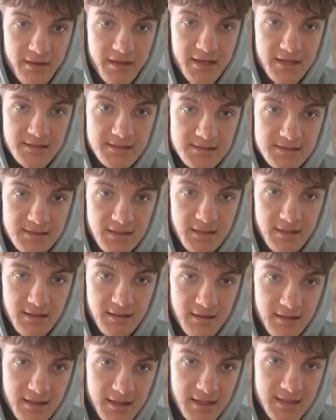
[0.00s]
this
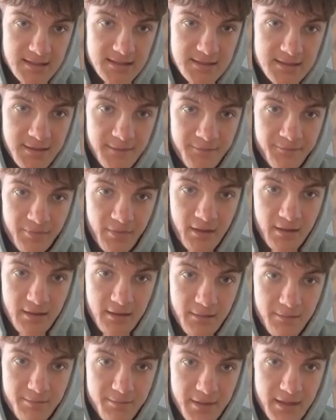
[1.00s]
and this.
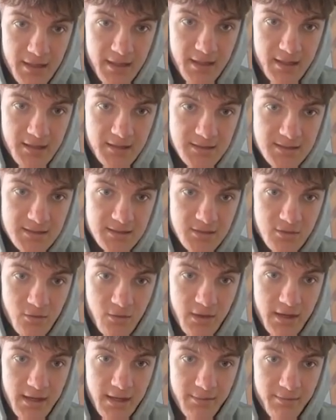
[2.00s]
The big
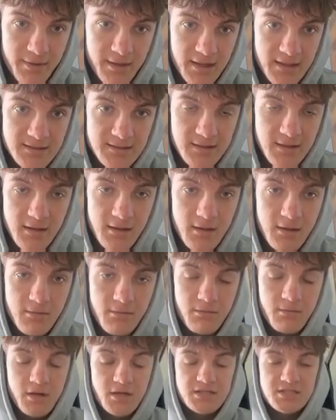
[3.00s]
square bit
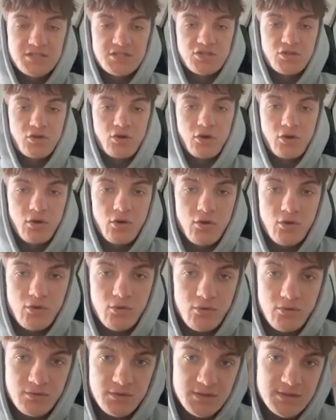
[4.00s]
must
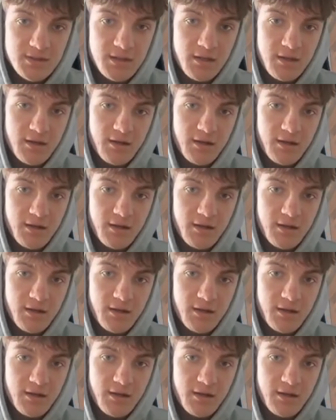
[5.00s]
close